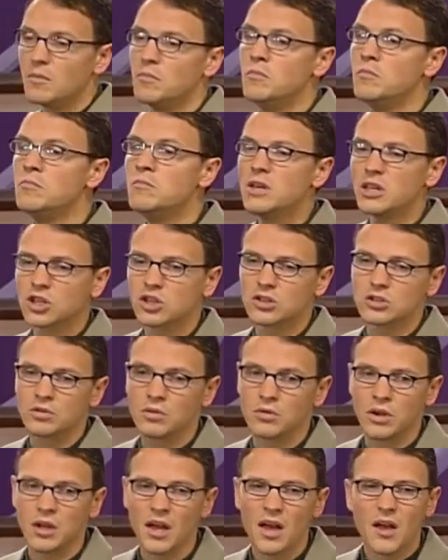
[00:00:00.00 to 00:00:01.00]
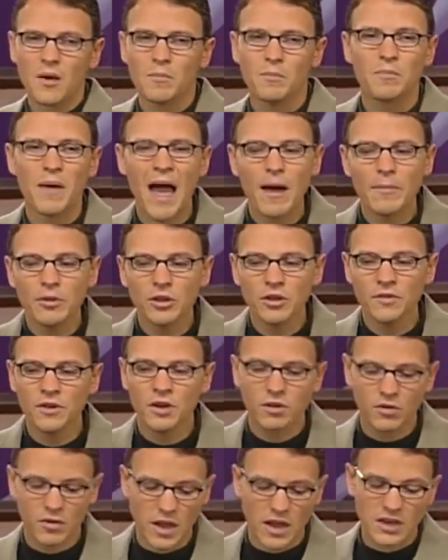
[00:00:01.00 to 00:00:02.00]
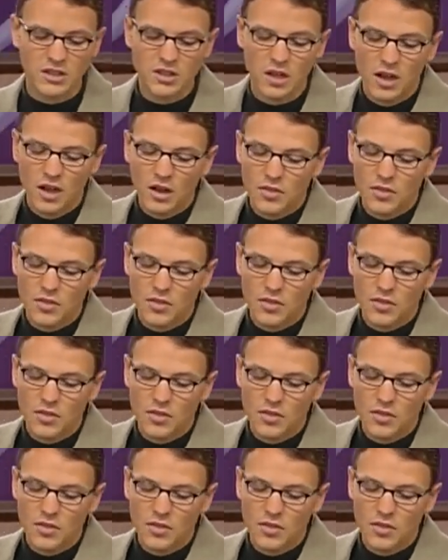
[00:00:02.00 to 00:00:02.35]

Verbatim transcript: Mystery, Babylon the Great,